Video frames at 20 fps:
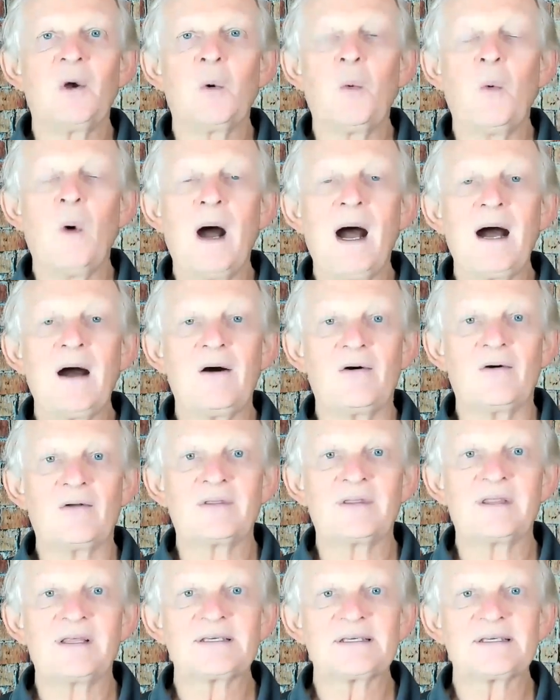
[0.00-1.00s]
wow,
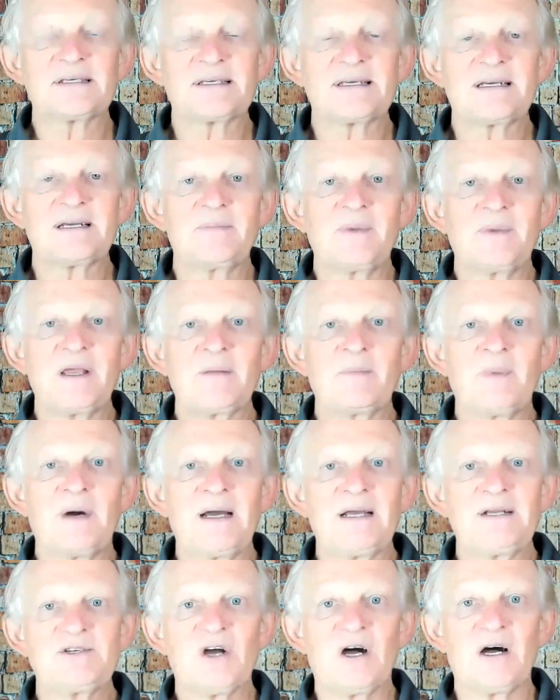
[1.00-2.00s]
this is going to make
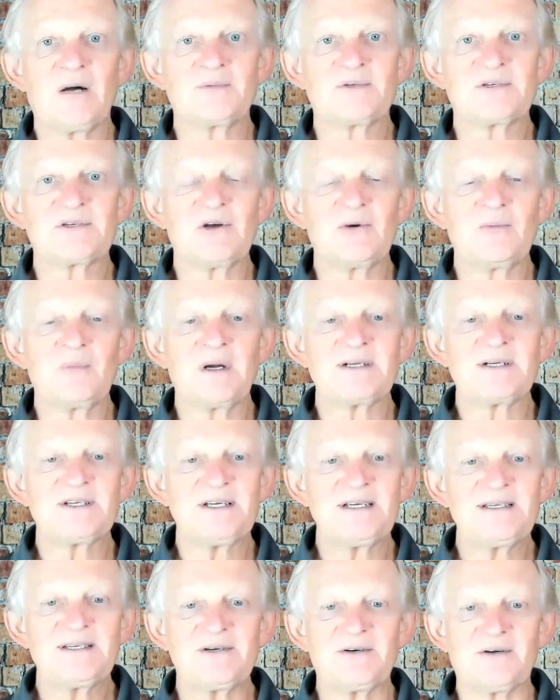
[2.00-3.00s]
my job so much
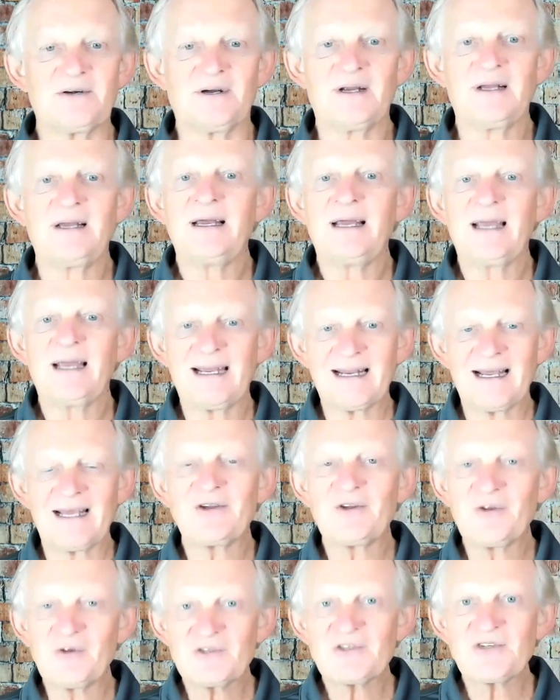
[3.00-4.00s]
easier. And I
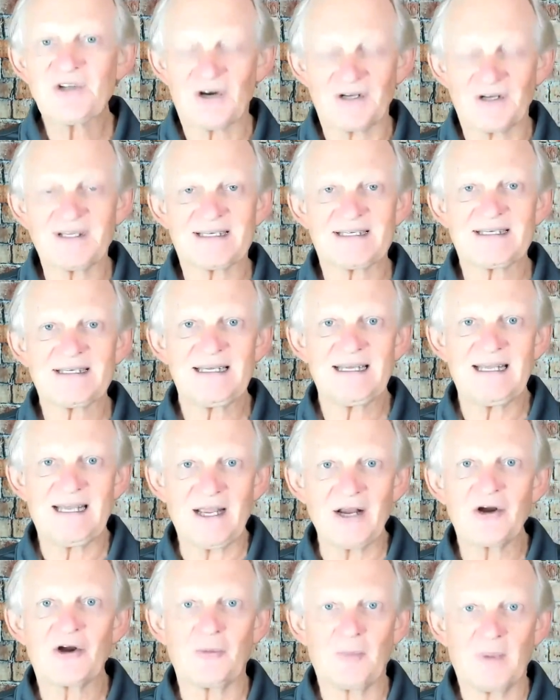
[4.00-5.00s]
do start to see
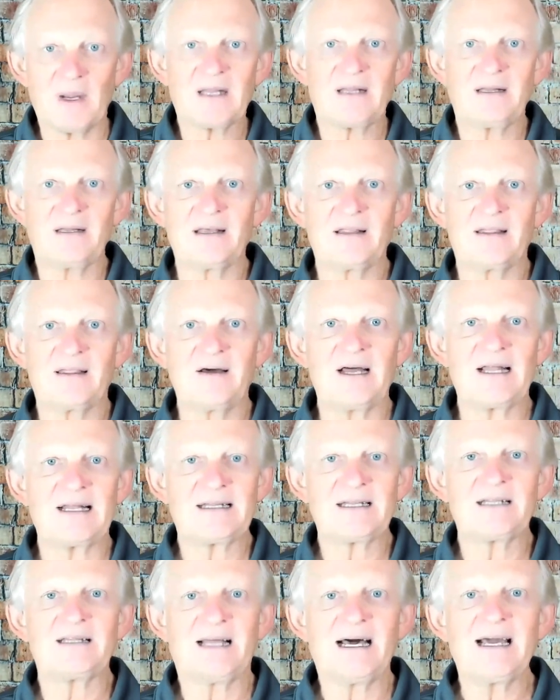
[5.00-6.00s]
incrementally
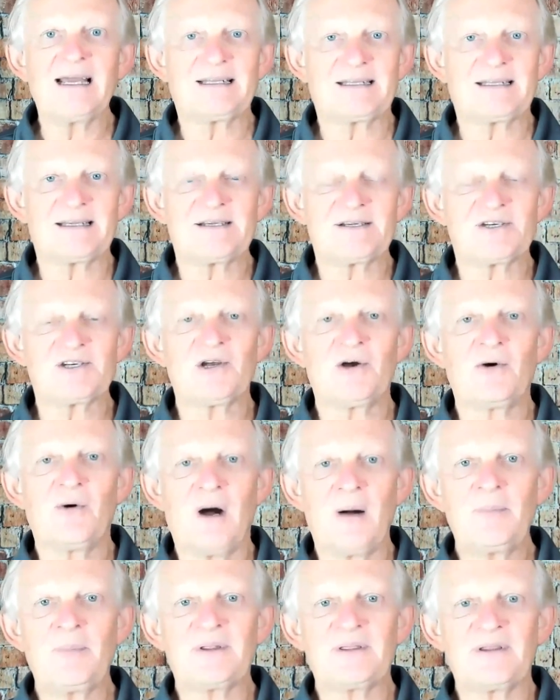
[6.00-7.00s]
that delight show
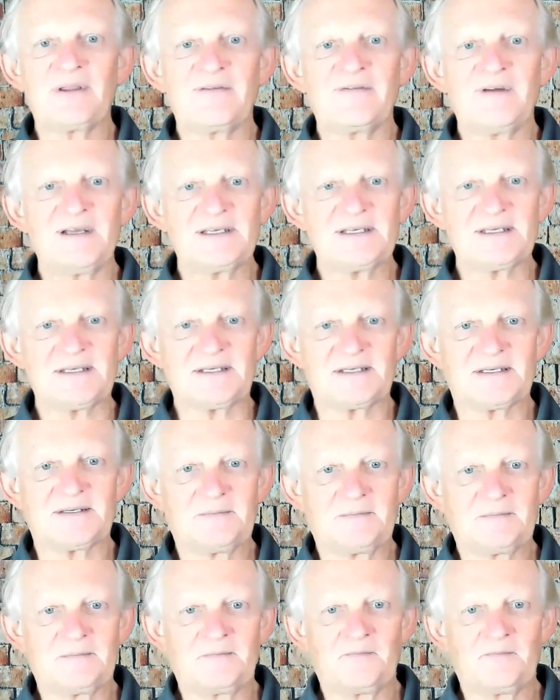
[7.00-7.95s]
up on their faces.